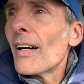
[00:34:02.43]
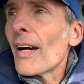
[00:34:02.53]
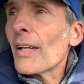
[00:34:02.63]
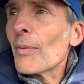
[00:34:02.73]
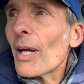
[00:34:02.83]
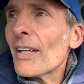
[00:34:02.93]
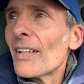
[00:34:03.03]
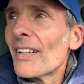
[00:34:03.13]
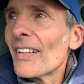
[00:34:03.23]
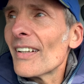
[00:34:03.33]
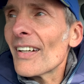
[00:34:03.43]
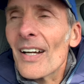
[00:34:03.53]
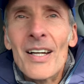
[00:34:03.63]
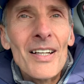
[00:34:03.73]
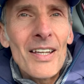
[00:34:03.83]
Anyway,
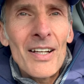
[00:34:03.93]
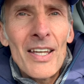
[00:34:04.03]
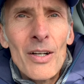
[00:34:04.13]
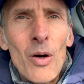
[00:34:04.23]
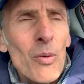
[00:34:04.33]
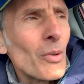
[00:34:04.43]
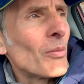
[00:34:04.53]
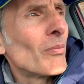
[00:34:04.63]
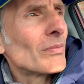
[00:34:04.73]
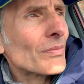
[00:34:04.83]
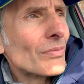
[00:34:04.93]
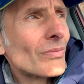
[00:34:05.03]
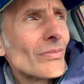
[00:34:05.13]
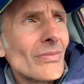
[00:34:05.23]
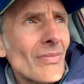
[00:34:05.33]
uh, can I head home and
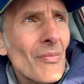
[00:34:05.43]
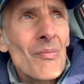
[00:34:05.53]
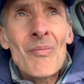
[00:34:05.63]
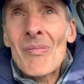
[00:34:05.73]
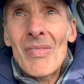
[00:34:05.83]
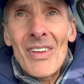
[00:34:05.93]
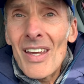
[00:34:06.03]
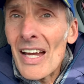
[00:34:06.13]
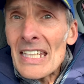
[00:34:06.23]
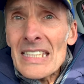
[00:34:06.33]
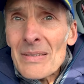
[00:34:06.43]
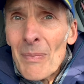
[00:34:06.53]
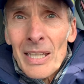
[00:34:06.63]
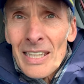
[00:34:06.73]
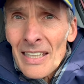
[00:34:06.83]
ice
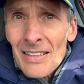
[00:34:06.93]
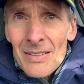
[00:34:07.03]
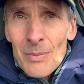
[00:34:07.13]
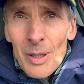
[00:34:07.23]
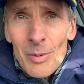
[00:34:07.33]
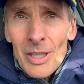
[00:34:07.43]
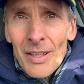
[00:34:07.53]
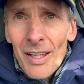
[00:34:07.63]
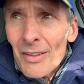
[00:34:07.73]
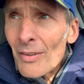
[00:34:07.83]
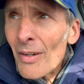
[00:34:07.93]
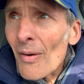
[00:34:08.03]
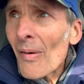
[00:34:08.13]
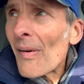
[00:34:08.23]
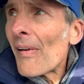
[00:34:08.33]
my legs, maybe? I don't know.